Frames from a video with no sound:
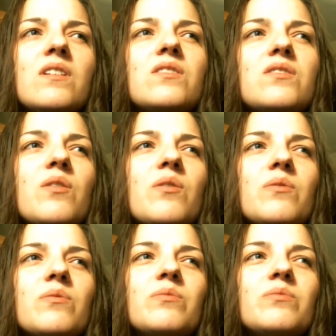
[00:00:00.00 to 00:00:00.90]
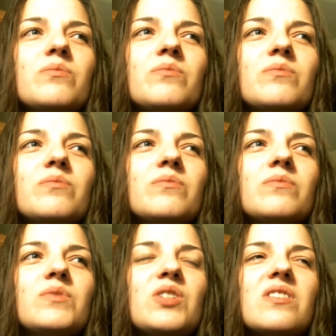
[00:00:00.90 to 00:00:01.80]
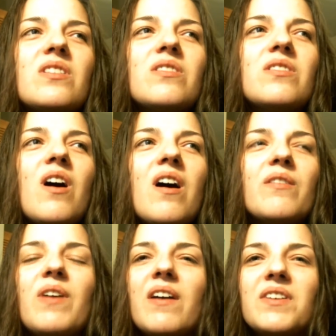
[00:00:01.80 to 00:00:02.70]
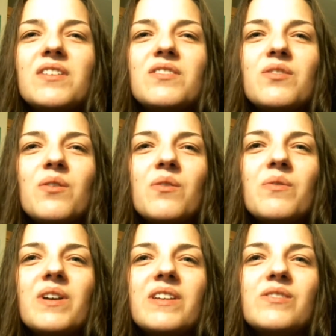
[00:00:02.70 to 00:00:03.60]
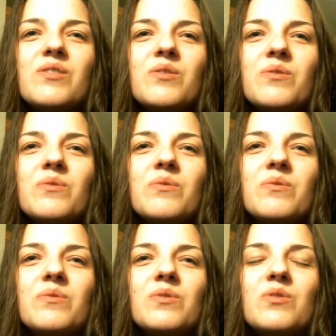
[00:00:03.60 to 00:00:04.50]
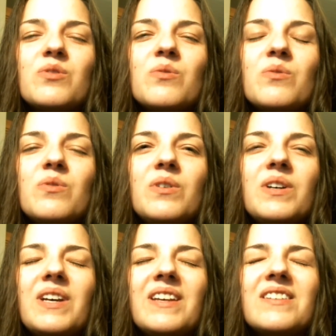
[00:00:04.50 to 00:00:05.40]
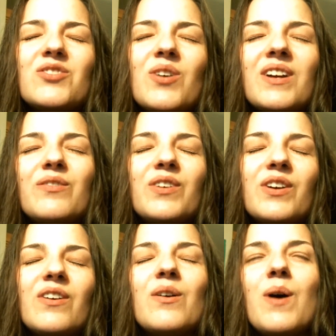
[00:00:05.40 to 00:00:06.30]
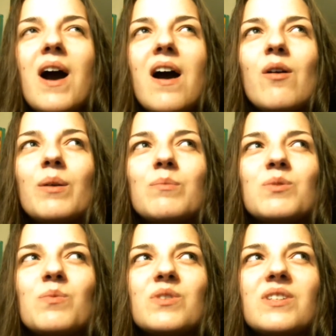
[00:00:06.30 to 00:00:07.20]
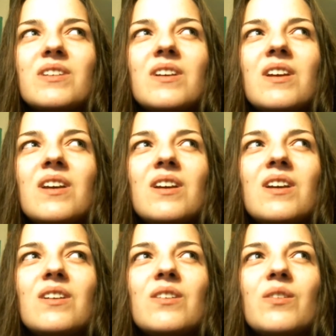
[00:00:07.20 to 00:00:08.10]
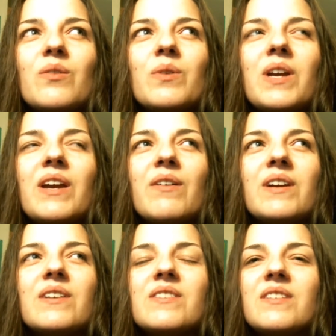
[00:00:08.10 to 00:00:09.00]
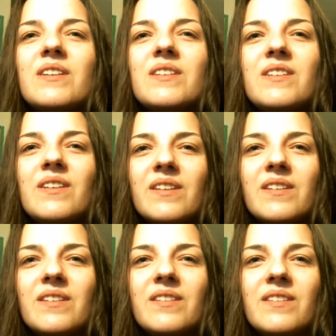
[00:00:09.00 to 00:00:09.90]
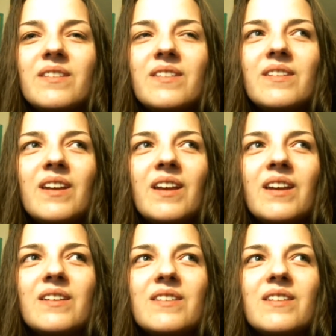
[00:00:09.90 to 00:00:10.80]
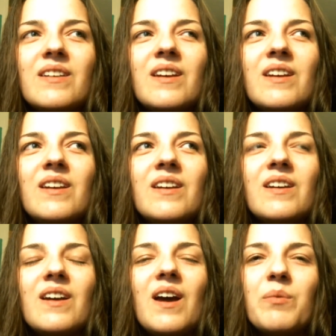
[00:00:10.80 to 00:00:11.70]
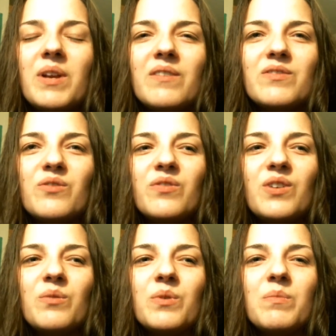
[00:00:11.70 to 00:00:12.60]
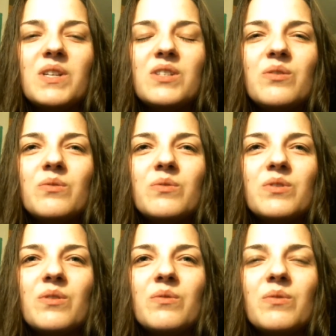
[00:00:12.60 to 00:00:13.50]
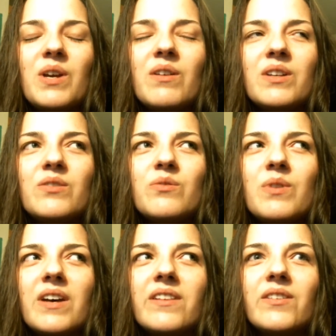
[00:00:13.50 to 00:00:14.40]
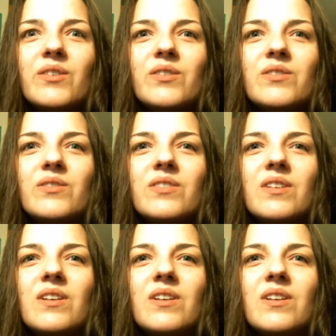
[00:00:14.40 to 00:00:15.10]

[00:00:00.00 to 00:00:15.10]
so just the thought of having to go into the school and trying to figure out how I'm supposed to, carry a sick Dylan, and I would have Sophia with me too, so carrying two toddlers